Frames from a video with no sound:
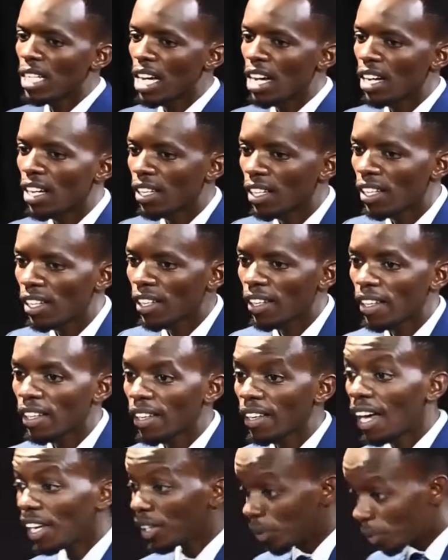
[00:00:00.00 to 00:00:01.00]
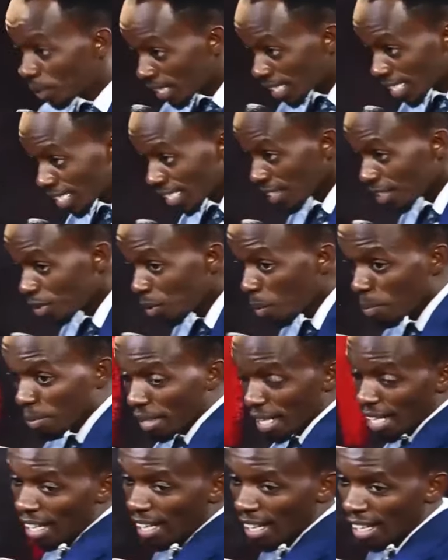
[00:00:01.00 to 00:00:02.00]
Yeah. Unity. You
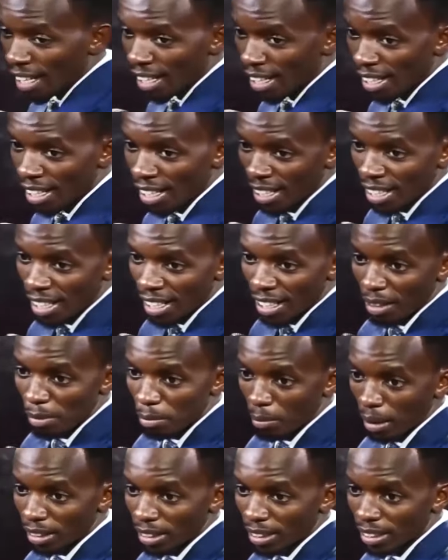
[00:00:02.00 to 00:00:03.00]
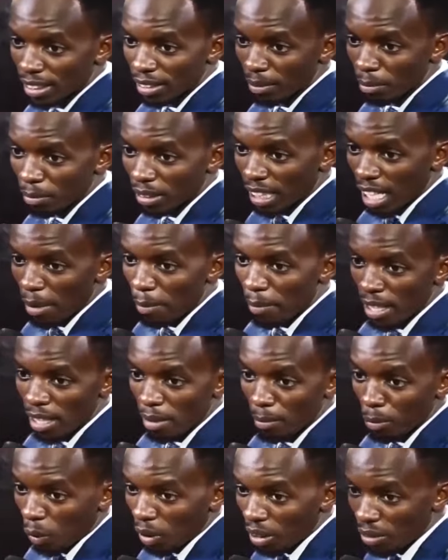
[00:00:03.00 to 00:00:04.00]
pray. But
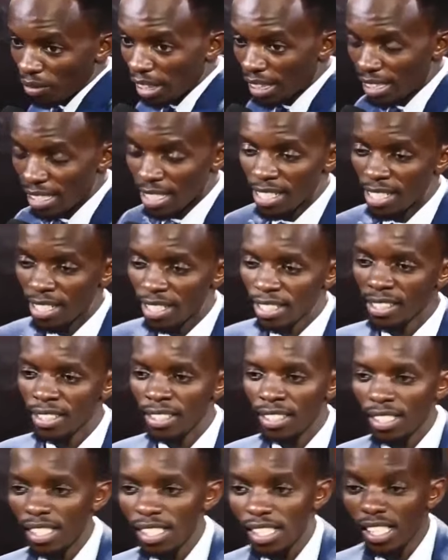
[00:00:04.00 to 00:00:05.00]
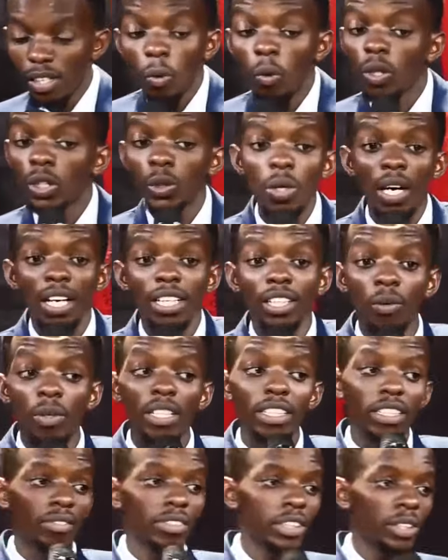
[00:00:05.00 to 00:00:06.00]
mseme, mko divided. See what you can do
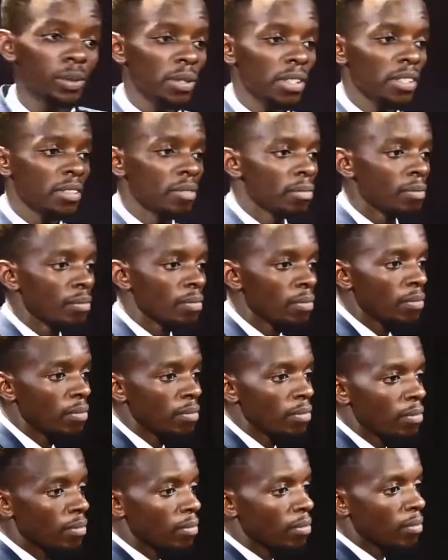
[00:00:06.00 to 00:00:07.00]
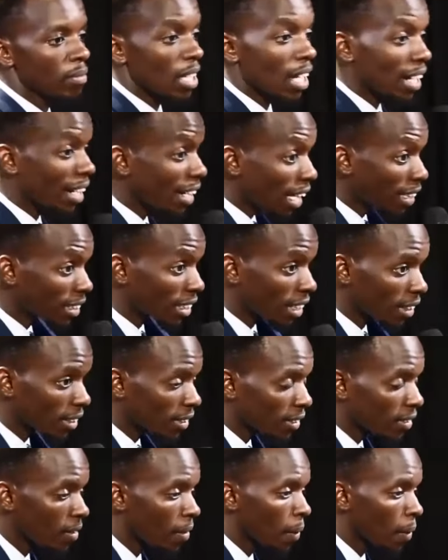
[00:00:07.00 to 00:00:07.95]
in the vision. Nothing.